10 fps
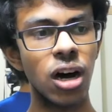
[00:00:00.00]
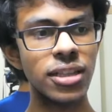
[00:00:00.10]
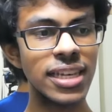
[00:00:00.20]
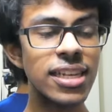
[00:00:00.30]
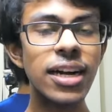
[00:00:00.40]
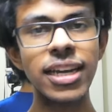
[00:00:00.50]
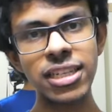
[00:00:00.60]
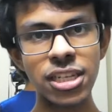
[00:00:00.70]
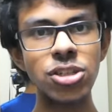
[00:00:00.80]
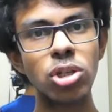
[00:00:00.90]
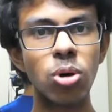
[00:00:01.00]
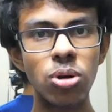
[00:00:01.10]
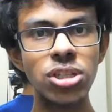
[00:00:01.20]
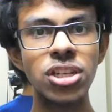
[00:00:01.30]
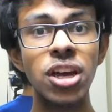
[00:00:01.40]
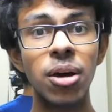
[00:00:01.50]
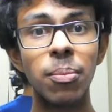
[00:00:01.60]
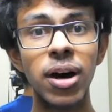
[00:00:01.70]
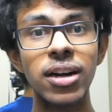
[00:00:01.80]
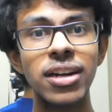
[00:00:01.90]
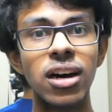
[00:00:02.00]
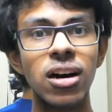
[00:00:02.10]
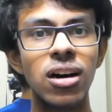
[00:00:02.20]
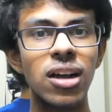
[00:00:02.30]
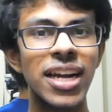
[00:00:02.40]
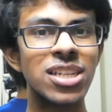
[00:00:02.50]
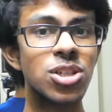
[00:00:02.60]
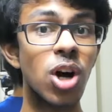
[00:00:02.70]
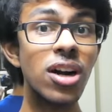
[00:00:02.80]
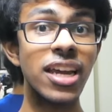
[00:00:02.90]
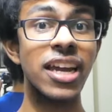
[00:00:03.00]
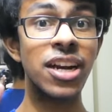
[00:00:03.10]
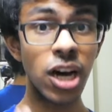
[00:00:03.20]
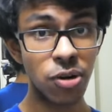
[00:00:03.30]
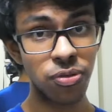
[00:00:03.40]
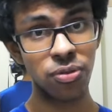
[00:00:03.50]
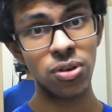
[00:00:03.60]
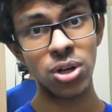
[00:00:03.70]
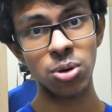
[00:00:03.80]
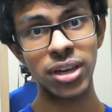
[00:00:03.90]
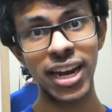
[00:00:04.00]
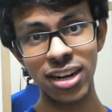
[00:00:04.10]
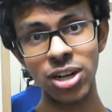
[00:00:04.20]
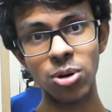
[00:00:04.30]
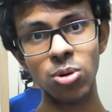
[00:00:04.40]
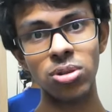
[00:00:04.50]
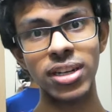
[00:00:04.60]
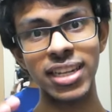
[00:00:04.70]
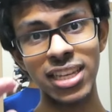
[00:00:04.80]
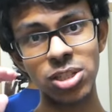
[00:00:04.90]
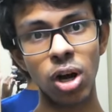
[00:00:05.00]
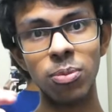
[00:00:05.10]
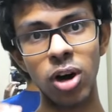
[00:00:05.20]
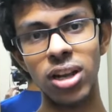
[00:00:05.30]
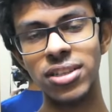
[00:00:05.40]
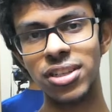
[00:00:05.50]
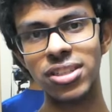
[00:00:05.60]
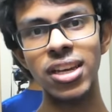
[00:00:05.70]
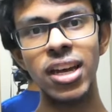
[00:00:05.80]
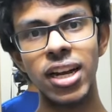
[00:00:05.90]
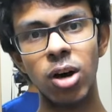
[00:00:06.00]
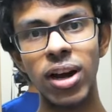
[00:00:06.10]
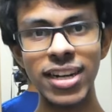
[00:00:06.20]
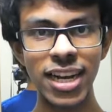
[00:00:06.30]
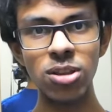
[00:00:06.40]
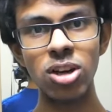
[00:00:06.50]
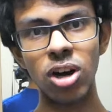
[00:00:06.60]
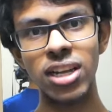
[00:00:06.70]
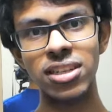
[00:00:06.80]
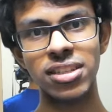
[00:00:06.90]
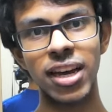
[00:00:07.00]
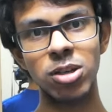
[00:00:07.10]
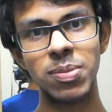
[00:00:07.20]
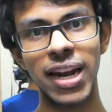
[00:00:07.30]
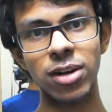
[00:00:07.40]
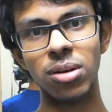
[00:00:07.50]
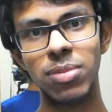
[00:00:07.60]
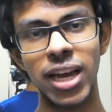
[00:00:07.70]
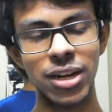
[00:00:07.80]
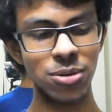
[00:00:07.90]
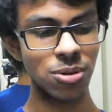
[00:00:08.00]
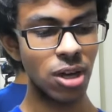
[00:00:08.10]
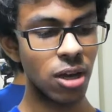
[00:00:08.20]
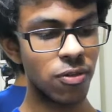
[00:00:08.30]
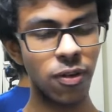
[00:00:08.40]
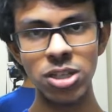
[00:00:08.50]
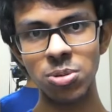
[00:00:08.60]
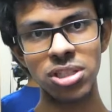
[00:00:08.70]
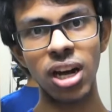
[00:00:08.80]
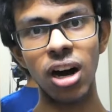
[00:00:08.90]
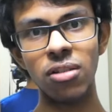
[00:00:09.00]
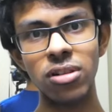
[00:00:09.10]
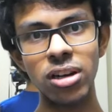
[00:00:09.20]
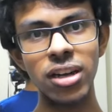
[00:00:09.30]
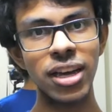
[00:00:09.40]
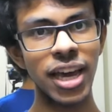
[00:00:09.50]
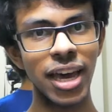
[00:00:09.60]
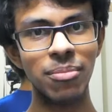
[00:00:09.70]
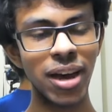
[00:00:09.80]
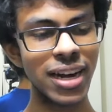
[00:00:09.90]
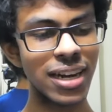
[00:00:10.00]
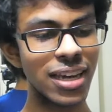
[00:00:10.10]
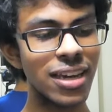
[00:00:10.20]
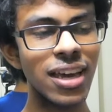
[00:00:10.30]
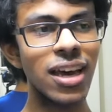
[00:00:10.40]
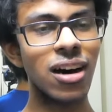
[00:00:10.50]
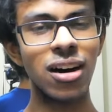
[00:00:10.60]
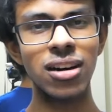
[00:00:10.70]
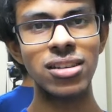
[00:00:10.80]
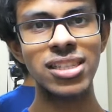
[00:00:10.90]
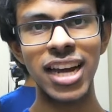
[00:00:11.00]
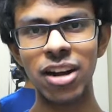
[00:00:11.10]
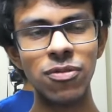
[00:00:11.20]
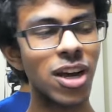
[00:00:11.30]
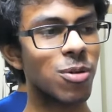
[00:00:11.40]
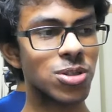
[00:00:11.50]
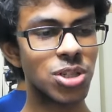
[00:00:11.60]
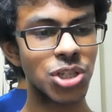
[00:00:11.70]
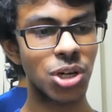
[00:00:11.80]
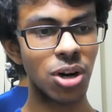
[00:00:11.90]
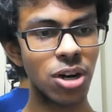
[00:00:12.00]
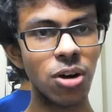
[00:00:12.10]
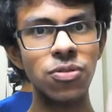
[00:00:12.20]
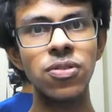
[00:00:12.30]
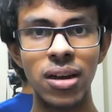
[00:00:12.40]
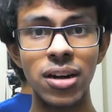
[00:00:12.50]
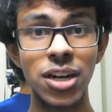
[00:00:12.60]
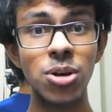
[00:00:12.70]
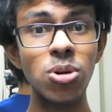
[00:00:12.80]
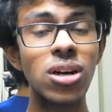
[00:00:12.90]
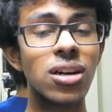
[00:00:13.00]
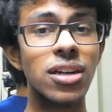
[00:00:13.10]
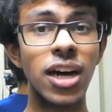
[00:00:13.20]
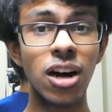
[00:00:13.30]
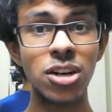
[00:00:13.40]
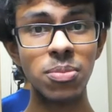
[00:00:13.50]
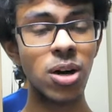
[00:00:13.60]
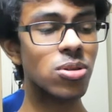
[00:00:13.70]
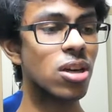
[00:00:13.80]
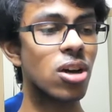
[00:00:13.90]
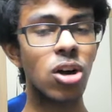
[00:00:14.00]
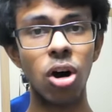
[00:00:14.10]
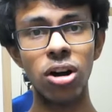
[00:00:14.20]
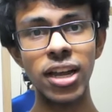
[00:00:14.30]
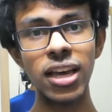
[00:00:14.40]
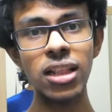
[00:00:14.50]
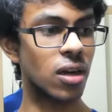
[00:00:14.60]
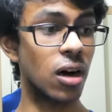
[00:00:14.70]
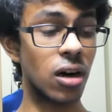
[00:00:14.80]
These are decent scores, but it's not enough to get into these top colleges. Now I'll tell you the colleges that I was planning to apply to. First was Harvard, MIT, Stanford I wasn't sure of, Duke, Dartmouth, Cornell,